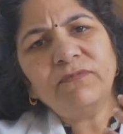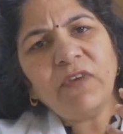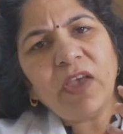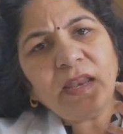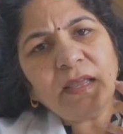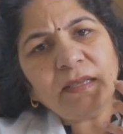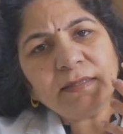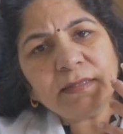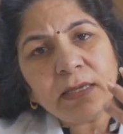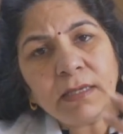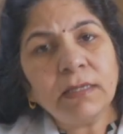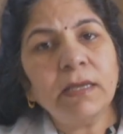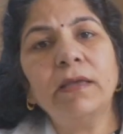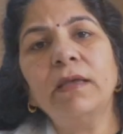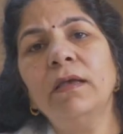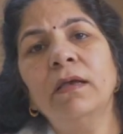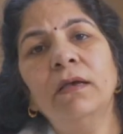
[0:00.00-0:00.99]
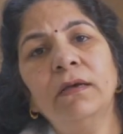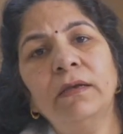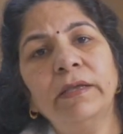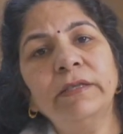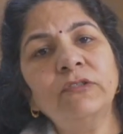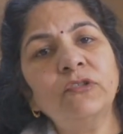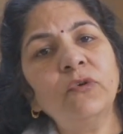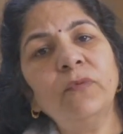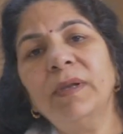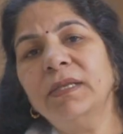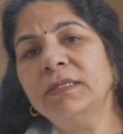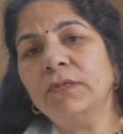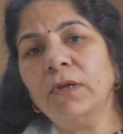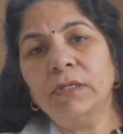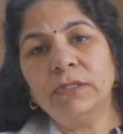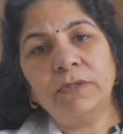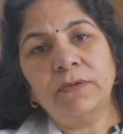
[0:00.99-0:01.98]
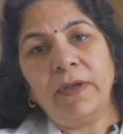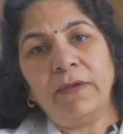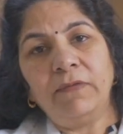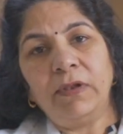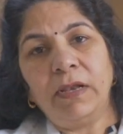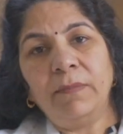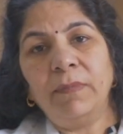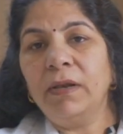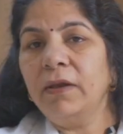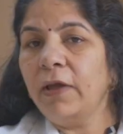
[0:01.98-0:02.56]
various instruments also available,